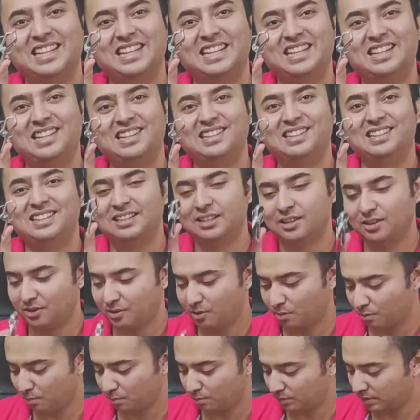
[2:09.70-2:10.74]
little
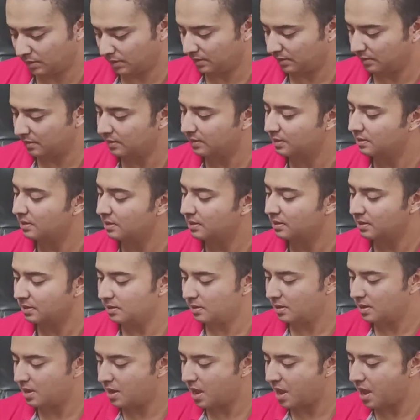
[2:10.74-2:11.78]
clothes
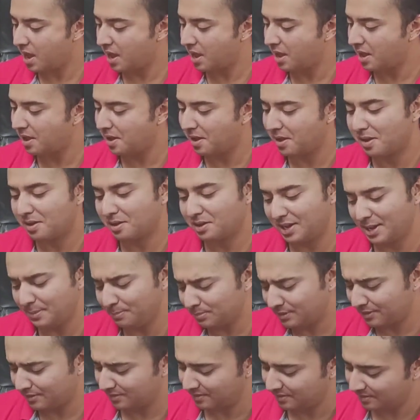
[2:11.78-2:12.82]
uh,
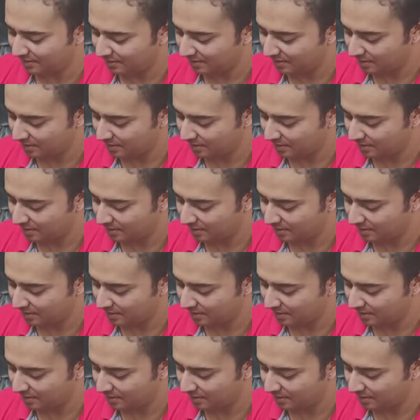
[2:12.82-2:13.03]
clips,